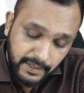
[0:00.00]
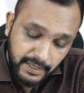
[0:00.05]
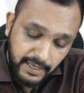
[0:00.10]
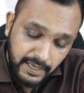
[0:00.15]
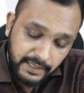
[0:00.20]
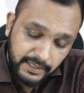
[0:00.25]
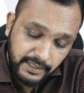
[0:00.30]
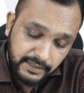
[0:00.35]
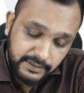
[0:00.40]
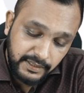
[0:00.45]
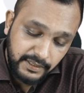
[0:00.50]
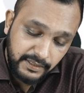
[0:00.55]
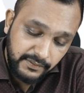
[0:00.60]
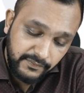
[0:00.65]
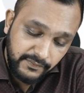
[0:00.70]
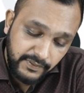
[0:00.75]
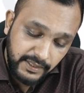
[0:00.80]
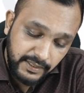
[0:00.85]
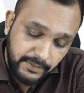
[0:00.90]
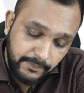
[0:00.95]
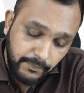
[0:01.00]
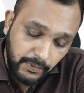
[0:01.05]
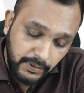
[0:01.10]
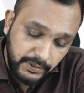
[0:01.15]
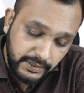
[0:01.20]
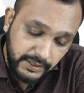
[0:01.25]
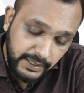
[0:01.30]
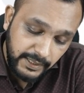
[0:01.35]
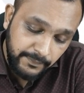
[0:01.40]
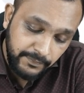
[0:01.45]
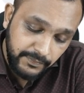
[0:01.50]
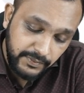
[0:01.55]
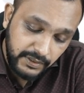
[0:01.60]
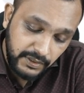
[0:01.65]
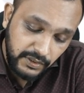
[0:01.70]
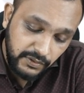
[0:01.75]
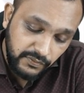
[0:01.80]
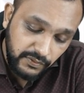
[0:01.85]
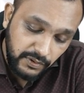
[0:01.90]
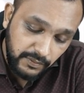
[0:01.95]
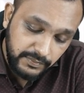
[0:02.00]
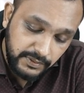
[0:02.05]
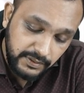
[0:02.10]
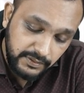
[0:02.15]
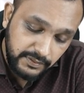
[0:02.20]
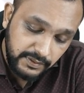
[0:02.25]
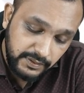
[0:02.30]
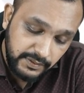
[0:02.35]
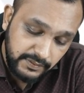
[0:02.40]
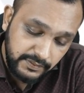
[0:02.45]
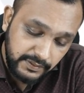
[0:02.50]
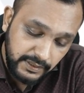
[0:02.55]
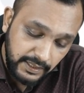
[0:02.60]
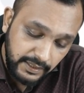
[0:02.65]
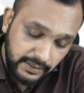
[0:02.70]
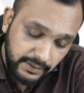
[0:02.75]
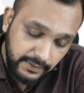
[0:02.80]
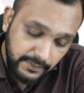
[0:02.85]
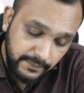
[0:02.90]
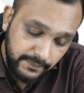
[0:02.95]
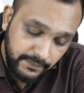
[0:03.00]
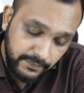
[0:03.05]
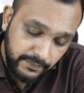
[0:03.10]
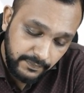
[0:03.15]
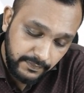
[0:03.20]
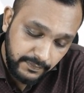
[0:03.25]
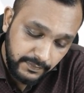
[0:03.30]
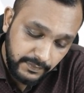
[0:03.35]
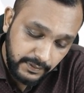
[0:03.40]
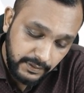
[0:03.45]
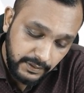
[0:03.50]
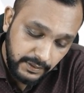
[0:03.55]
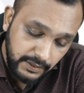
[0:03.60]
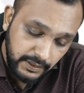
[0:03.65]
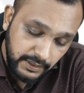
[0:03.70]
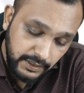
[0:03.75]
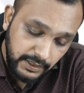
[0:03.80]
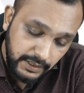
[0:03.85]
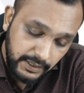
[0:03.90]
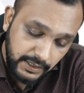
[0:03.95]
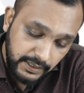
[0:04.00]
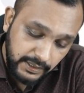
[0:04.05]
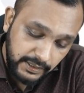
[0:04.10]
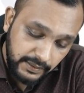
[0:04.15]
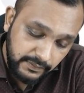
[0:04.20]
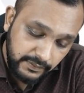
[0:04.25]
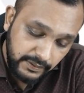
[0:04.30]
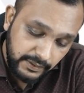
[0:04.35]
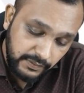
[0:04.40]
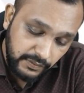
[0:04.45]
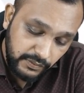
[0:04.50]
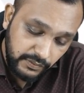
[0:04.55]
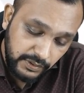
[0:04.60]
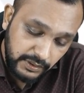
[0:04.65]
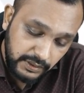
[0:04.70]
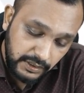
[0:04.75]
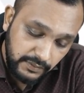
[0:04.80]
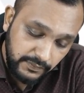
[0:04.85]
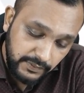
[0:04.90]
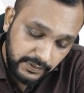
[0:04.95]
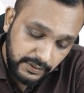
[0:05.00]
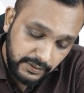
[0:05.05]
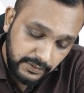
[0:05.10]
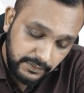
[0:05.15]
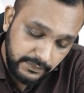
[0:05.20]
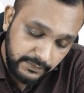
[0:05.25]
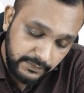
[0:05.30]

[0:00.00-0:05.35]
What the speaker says: Another very important MCQ from this is that it is associated with